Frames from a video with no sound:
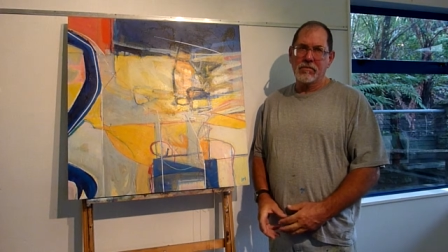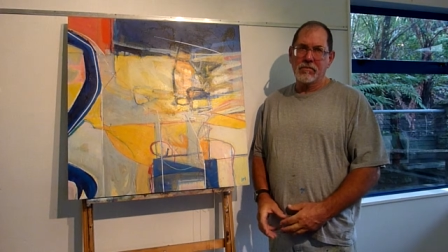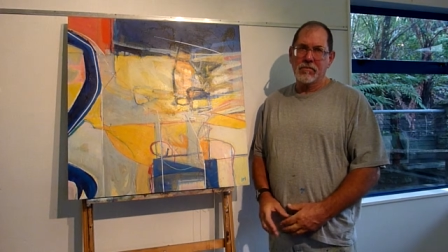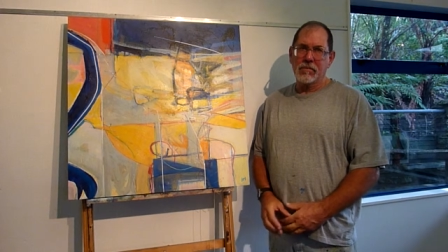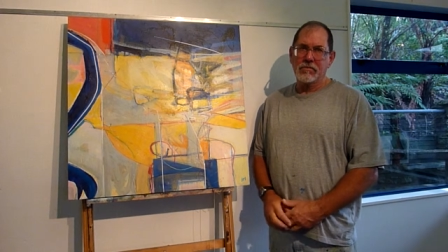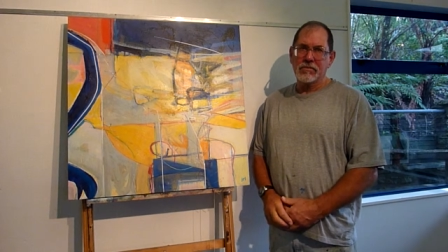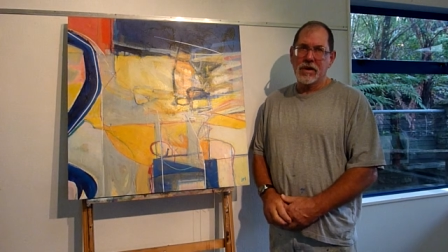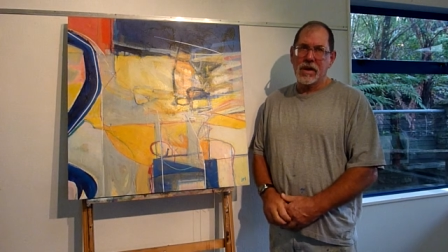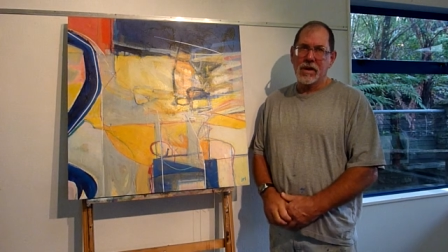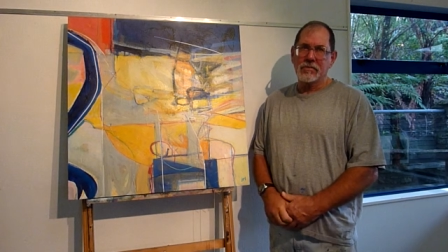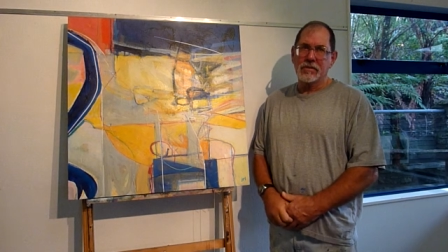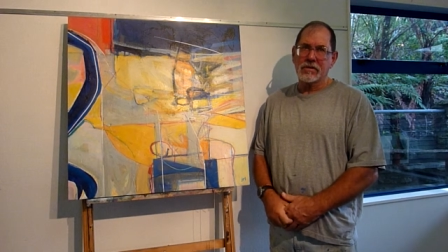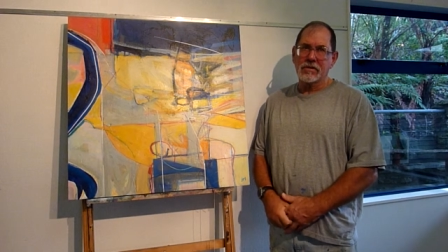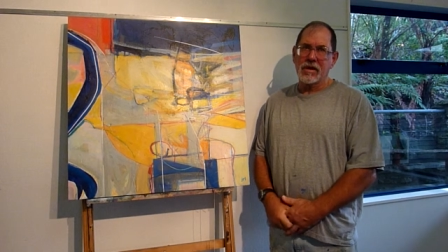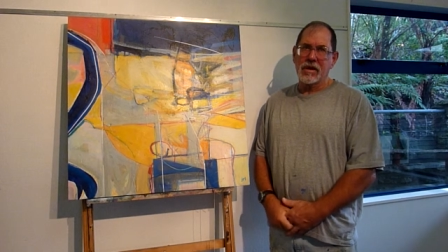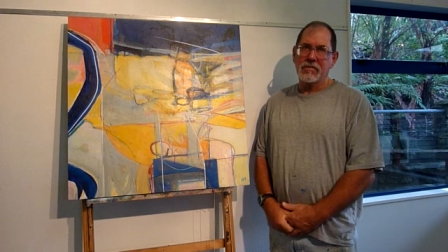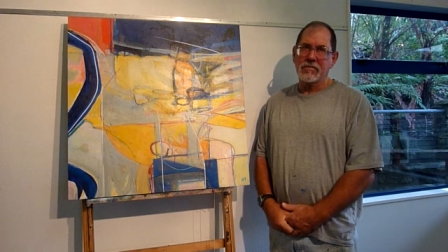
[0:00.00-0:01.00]
from time
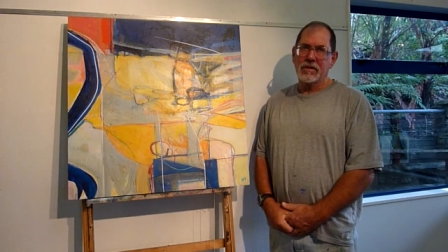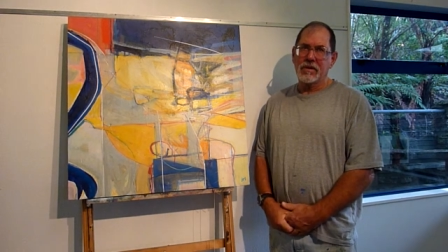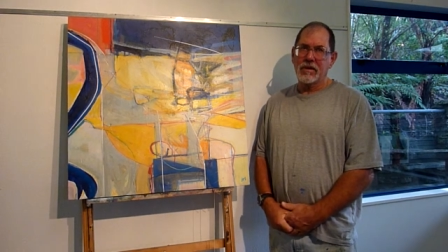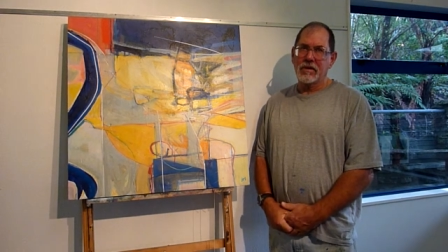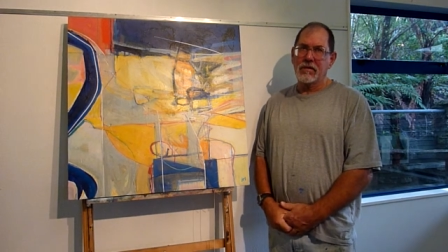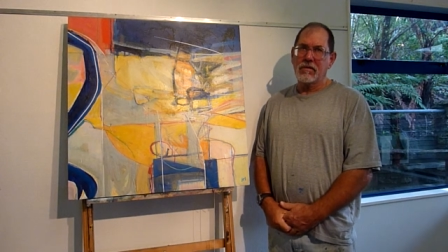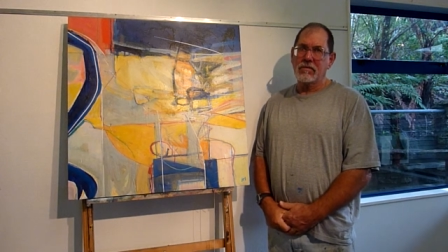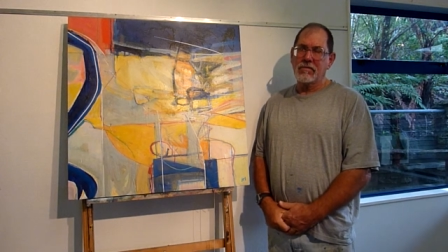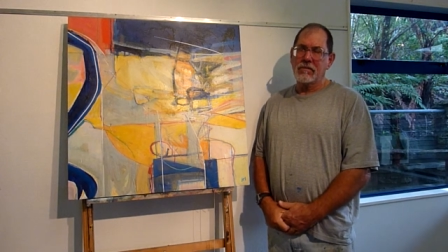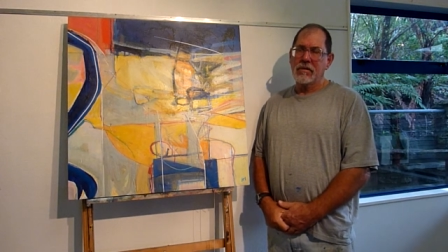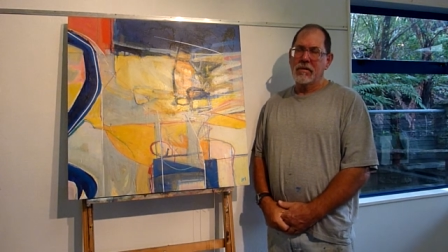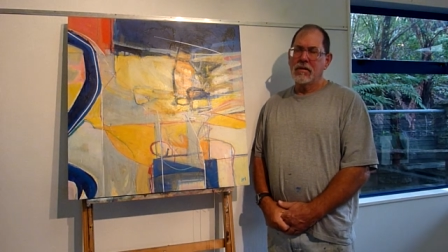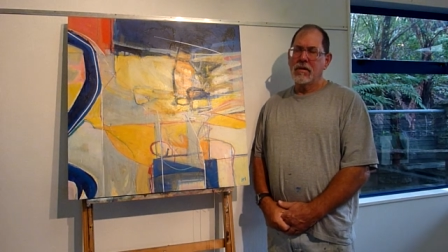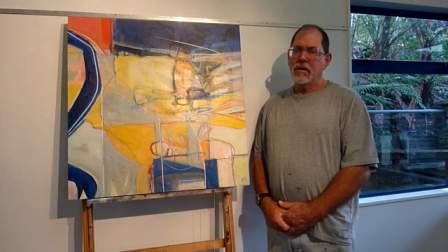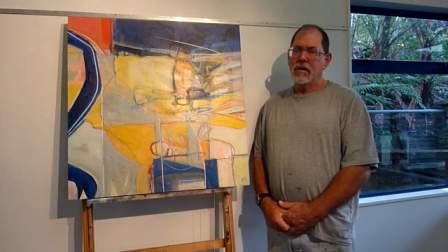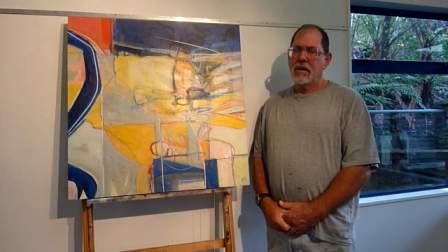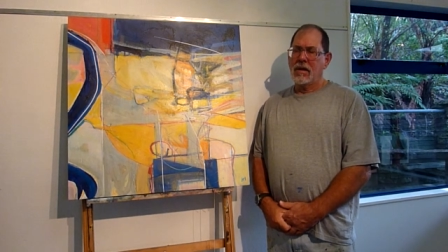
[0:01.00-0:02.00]
to time there.
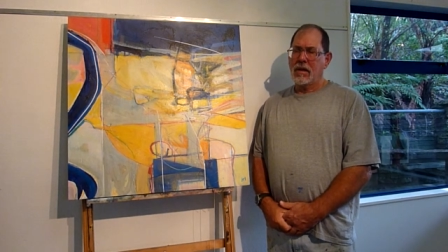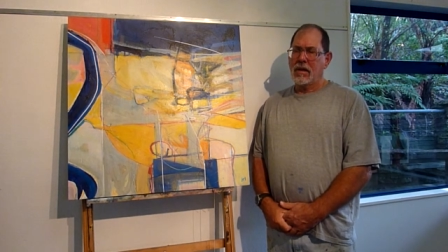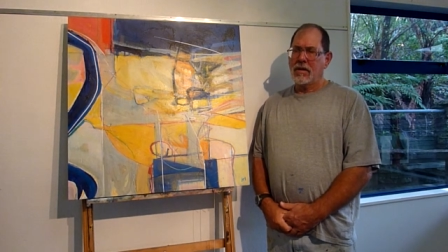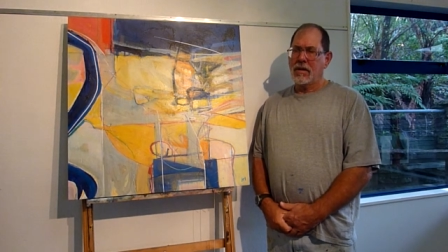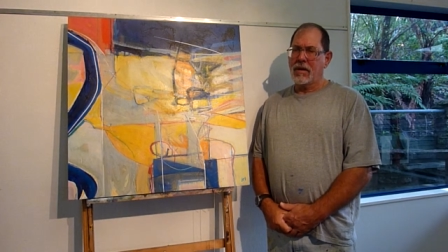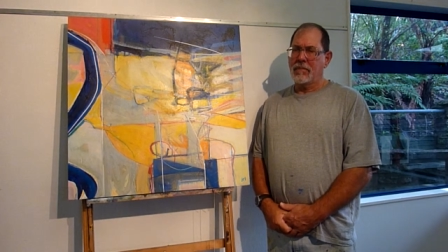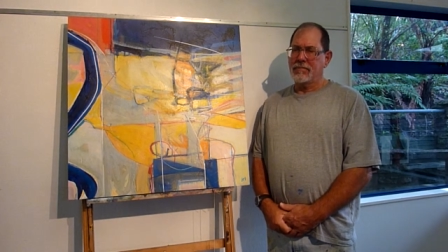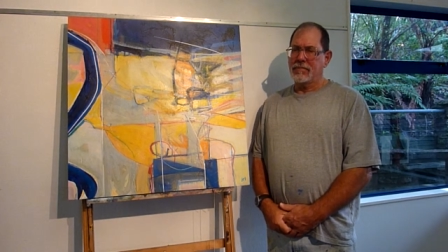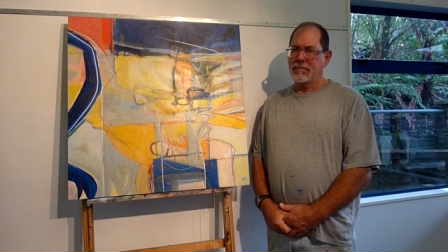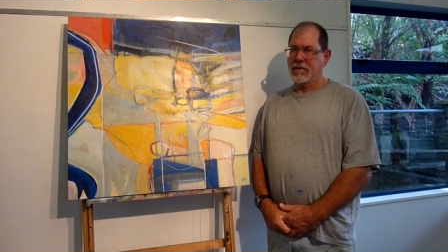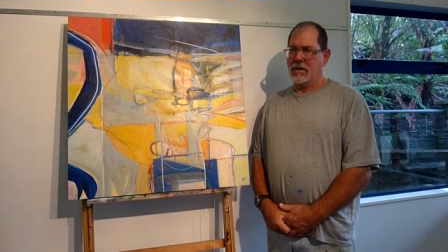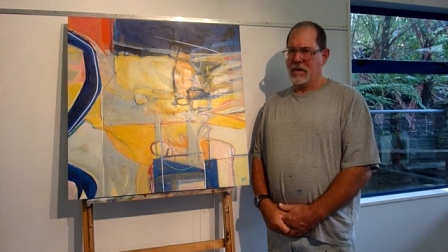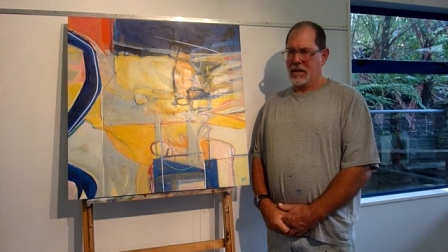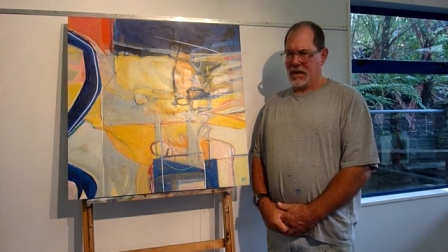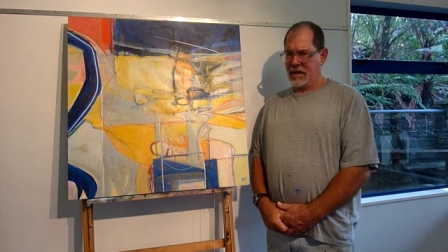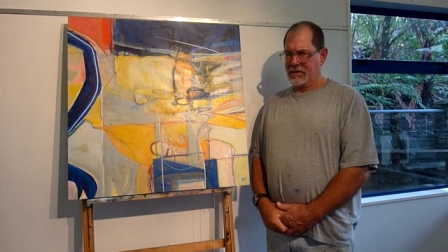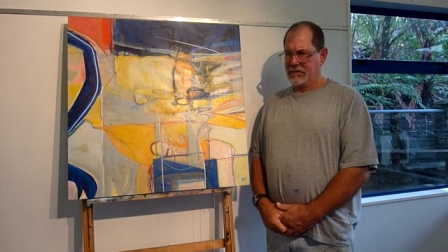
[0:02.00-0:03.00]

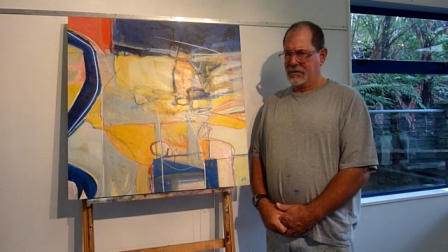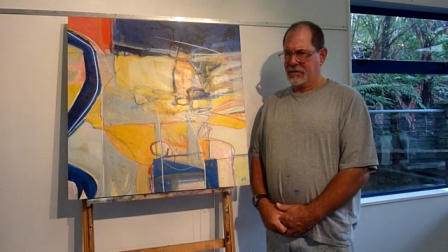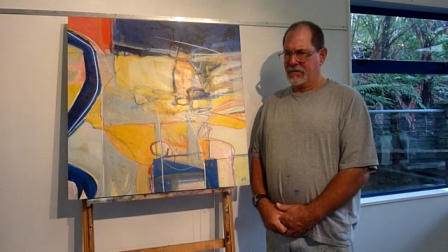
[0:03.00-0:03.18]
I